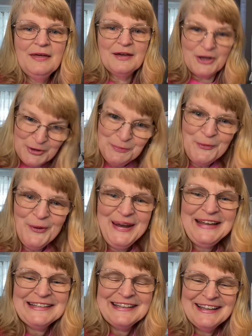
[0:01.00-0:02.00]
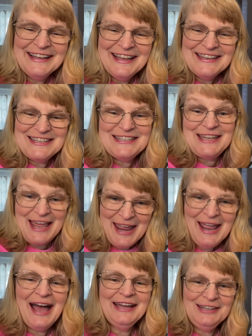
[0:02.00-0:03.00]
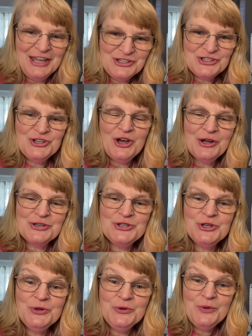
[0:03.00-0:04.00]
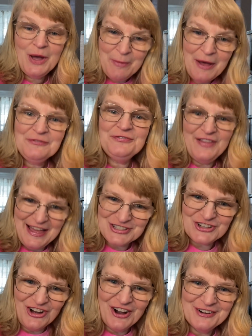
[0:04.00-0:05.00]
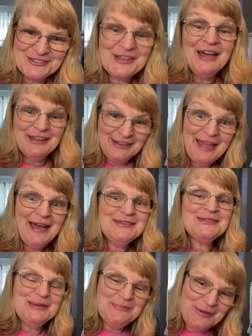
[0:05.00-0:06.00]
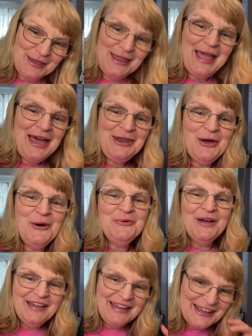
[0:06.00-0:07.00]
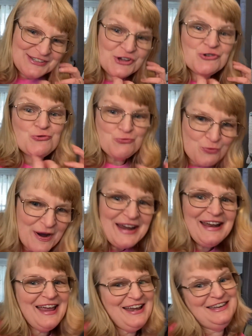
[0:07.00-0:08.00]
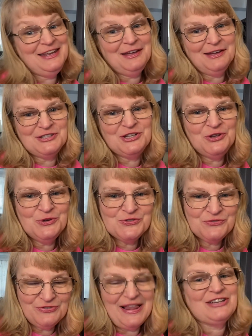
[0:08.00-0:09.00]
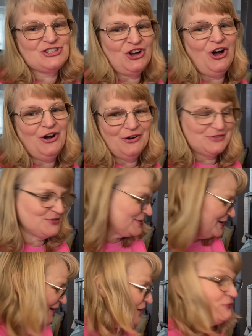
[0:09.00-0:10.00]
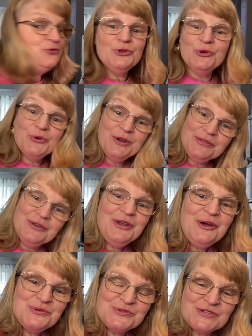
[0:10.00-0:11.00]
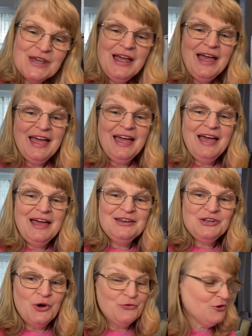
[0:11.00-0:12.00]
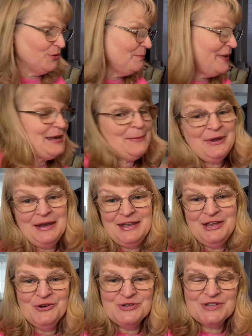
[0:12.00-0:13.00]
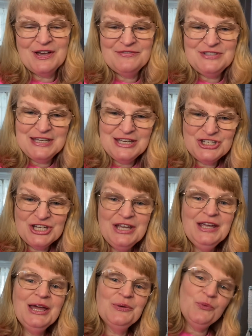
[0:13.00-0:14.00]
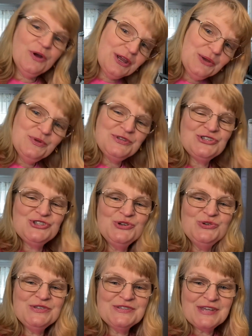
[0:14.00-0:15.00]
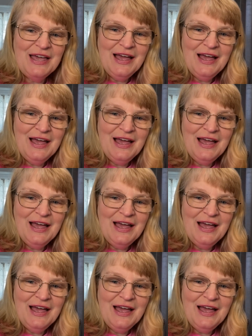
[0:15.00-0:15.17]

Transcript: Good morning. Today, I'd like to talk to you about flashcards. Yes, in piano, it's a great idea to use flashcards for learning the notes. And over many, many years of teaching and working with students,